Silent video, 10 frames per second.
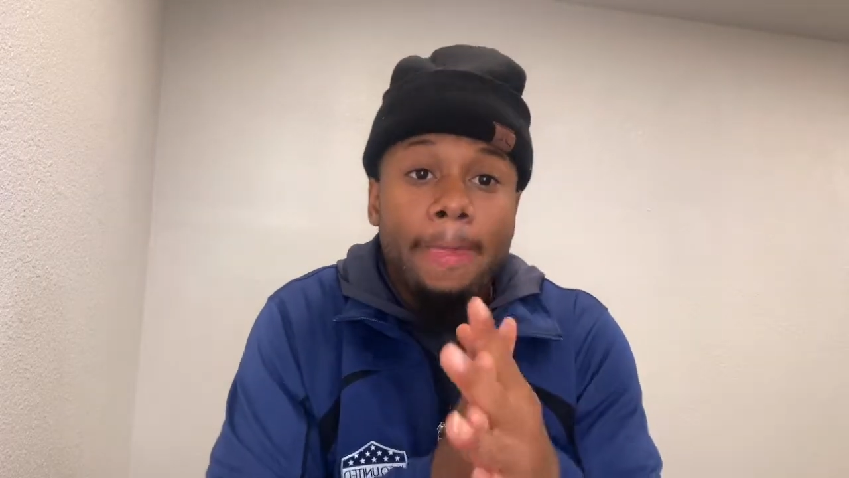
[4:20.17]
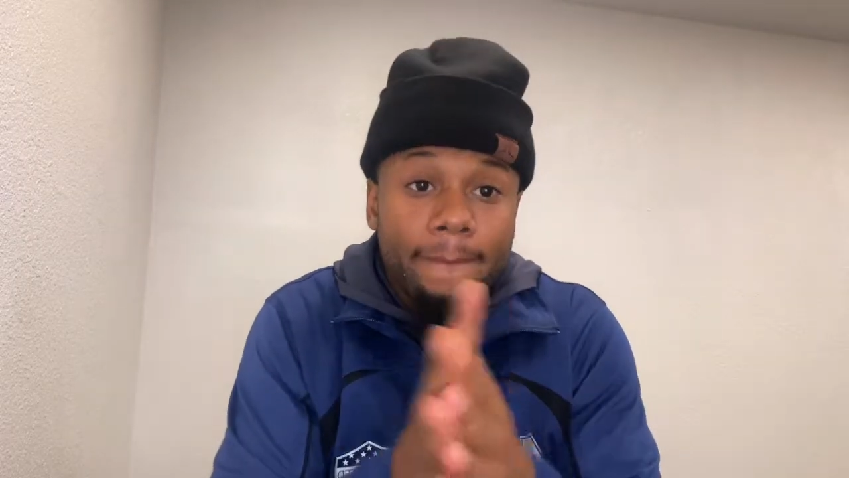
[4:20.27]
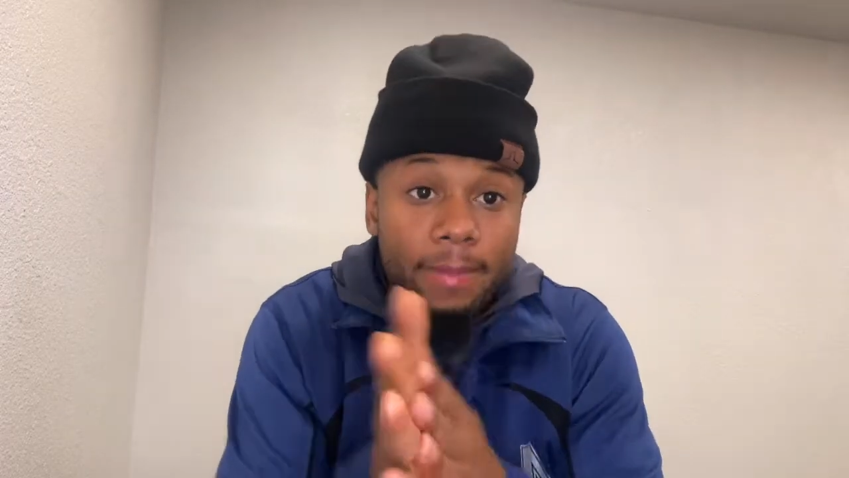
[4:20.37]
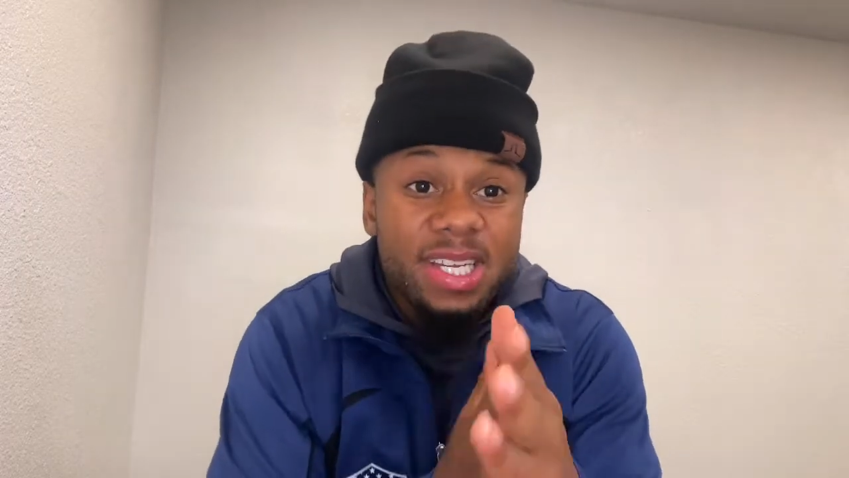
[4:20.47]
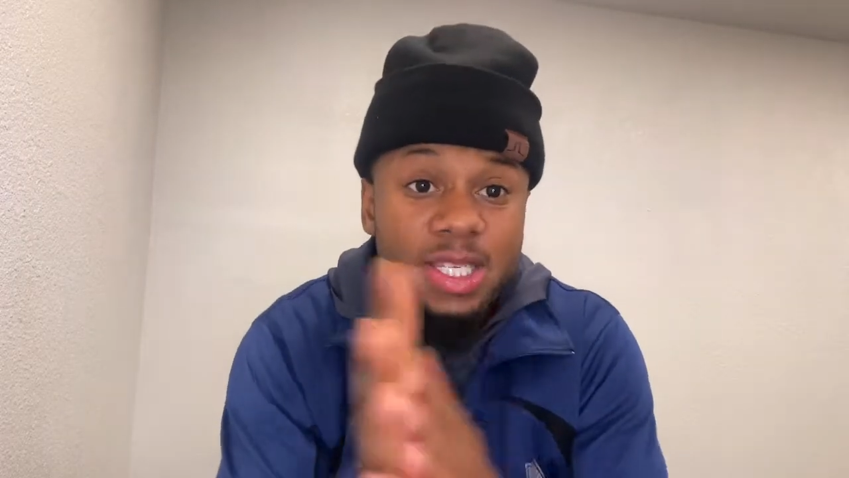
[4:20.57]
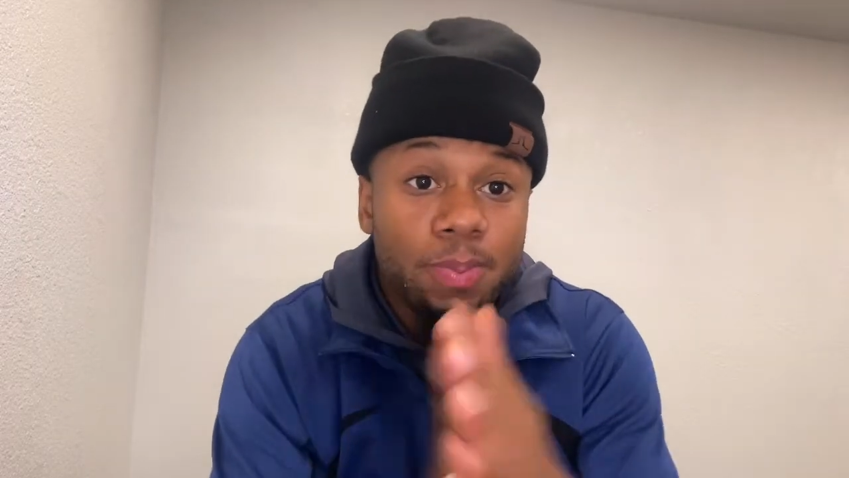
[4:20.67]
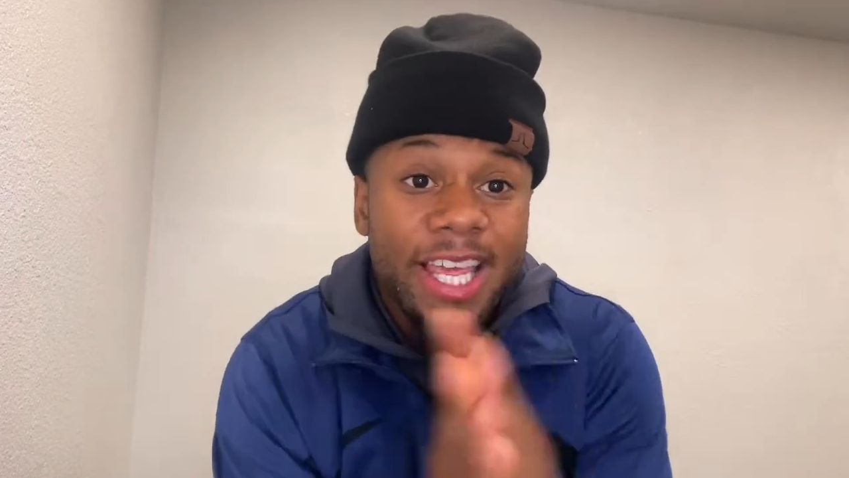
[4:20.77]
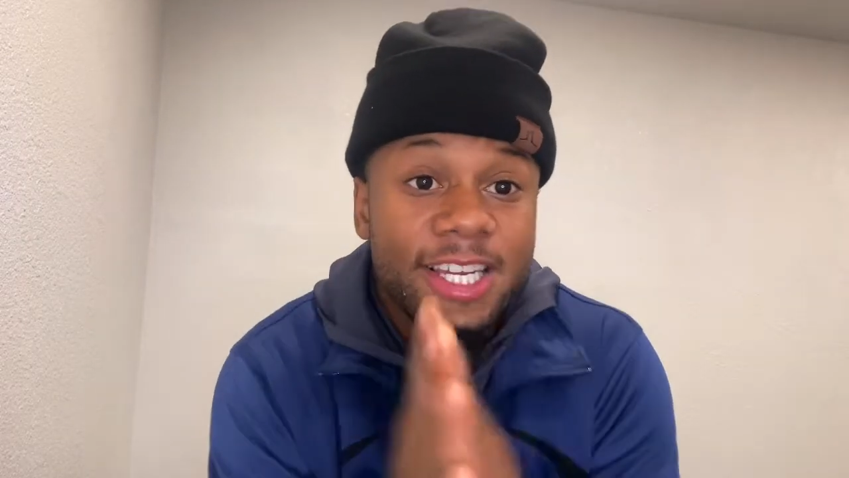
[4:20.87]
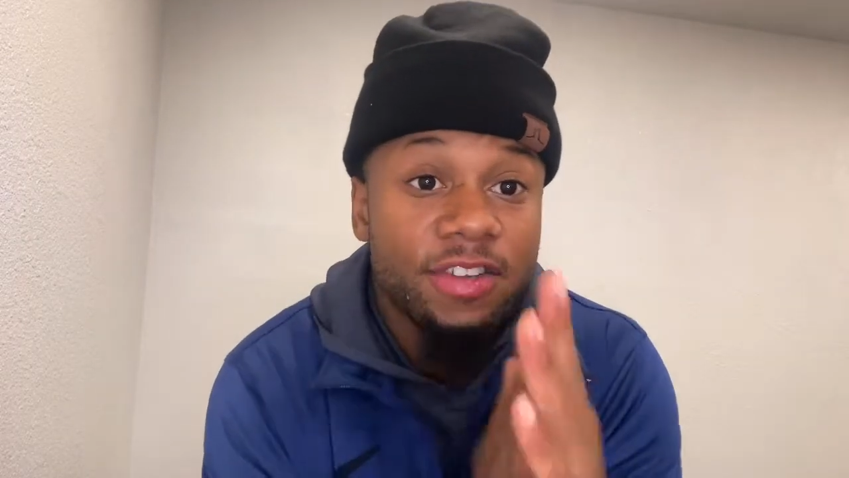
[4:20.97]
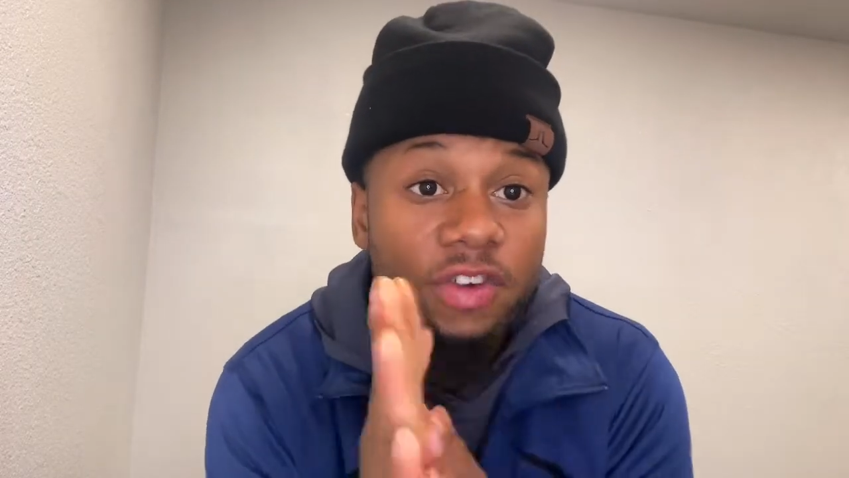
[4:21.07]
I'm
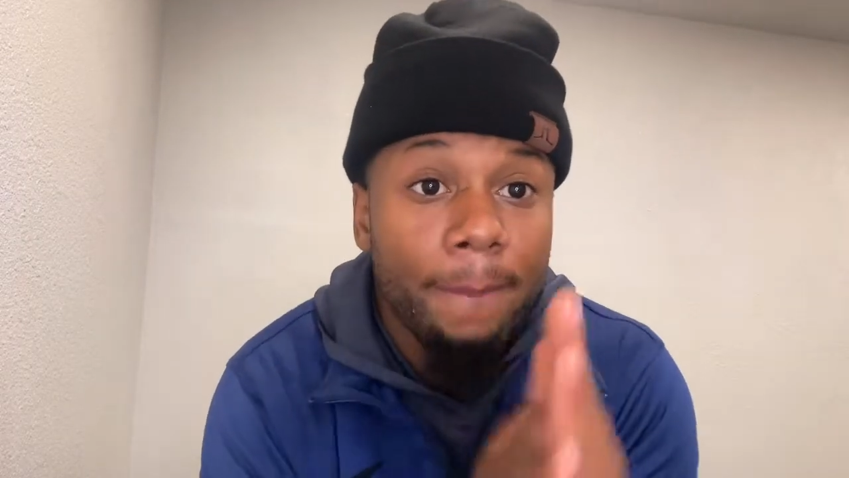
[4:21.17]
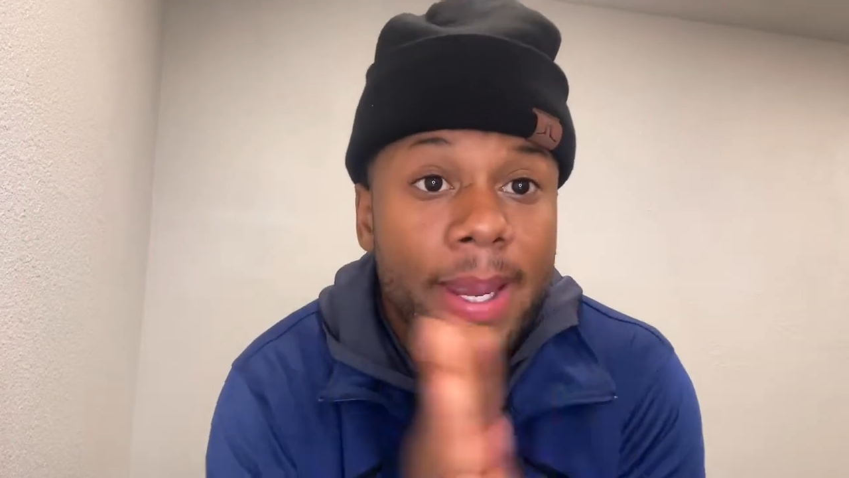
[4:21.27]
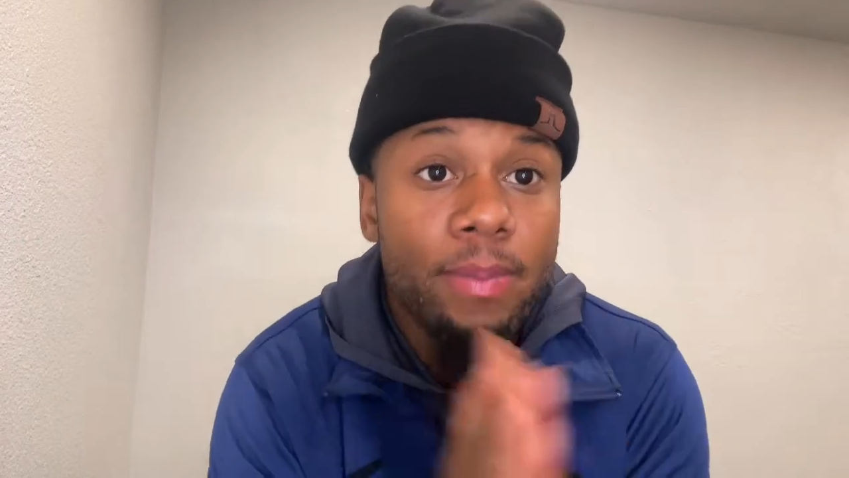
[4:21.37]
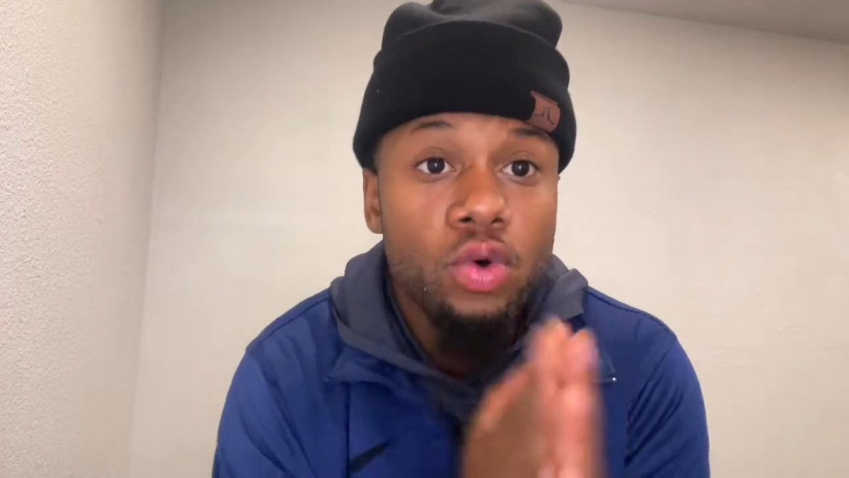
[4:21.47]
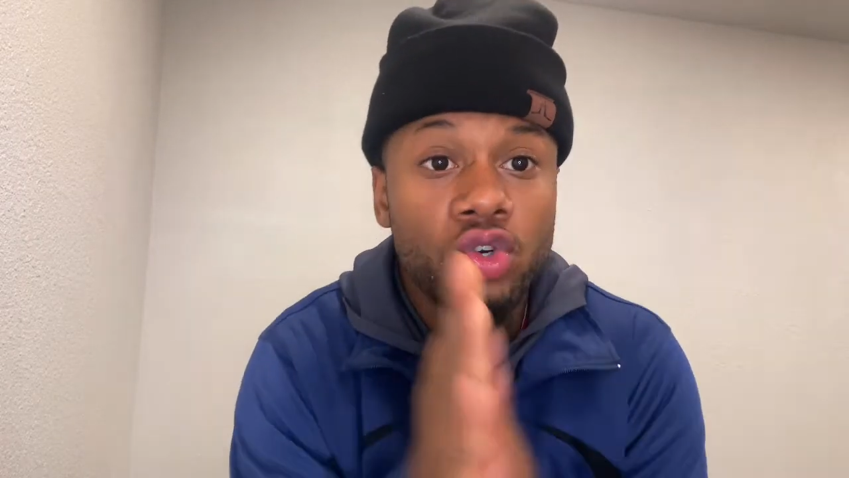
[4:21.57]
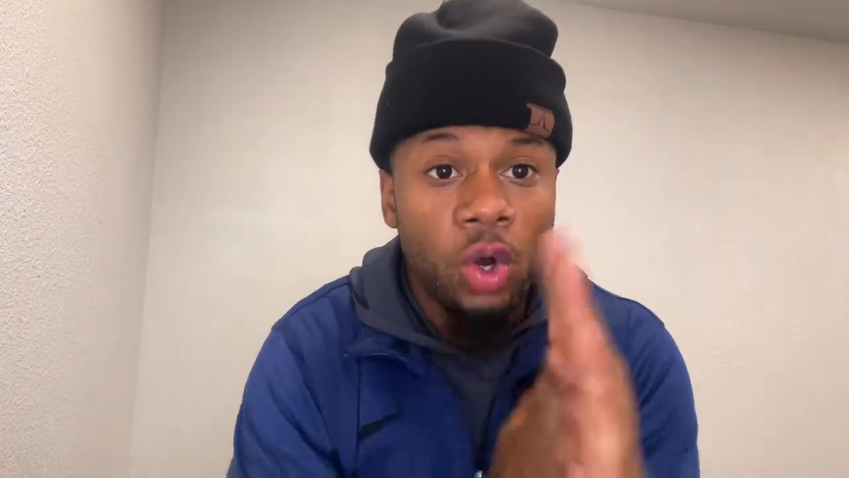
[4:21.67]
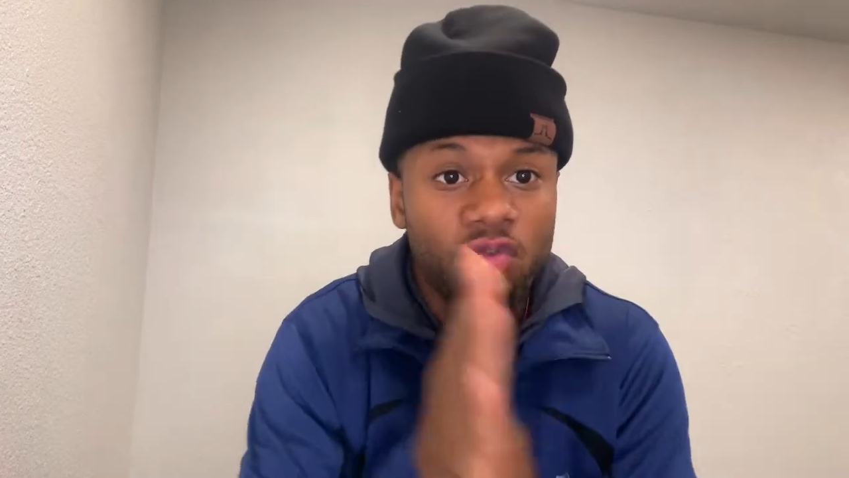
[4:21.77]
explaining this for people who don't